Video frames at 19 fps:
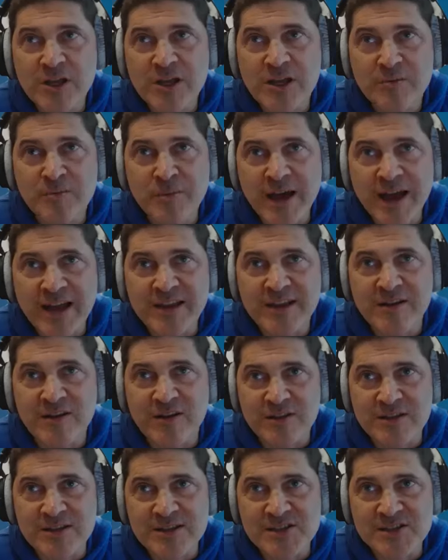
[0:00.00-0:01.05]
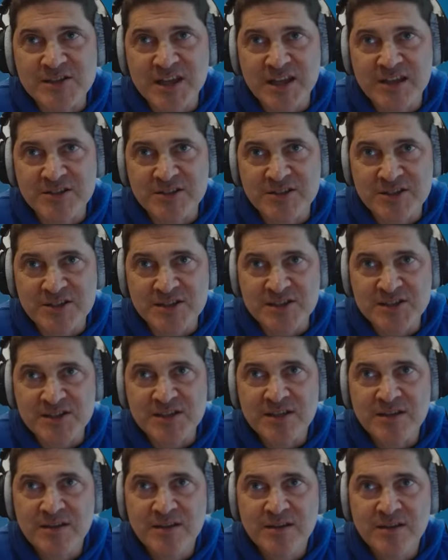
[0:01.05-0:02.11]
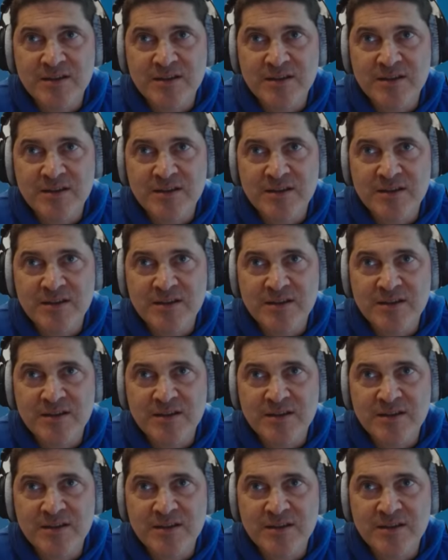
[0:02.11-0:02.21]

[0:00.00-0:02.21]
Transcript: looking back at all these stages,